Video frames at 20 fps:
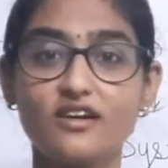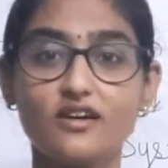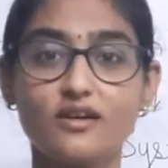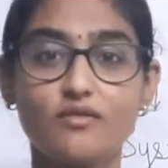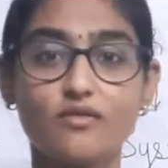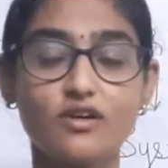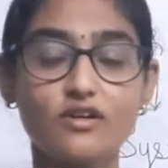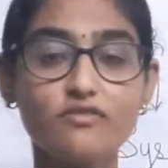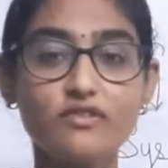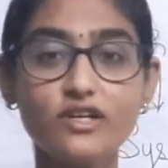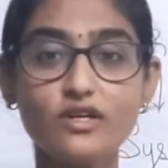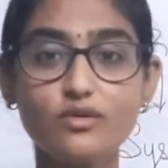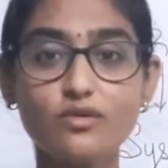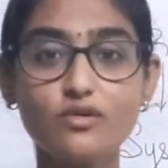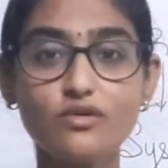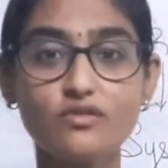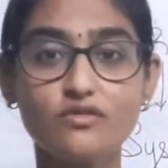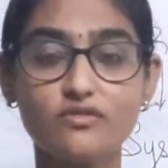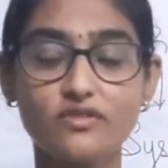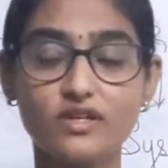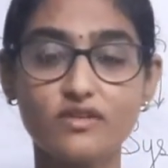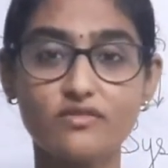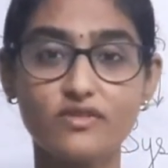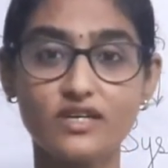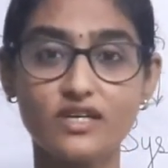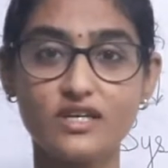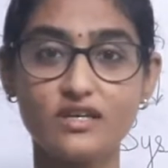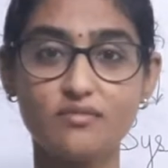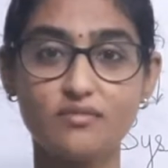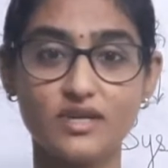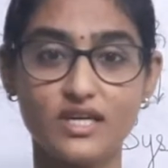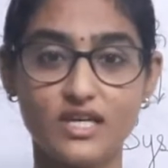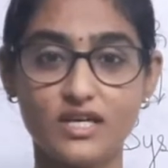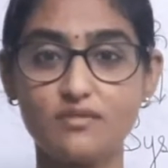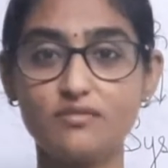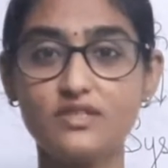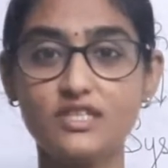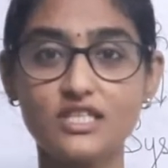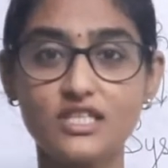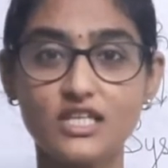what we do when we make a
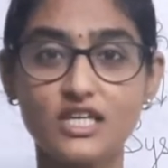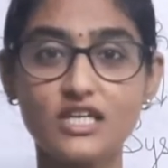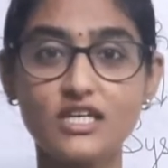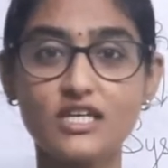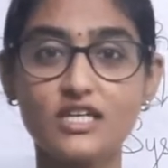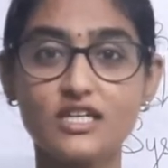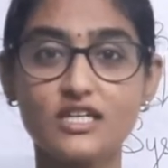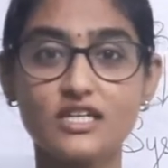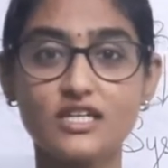mistake?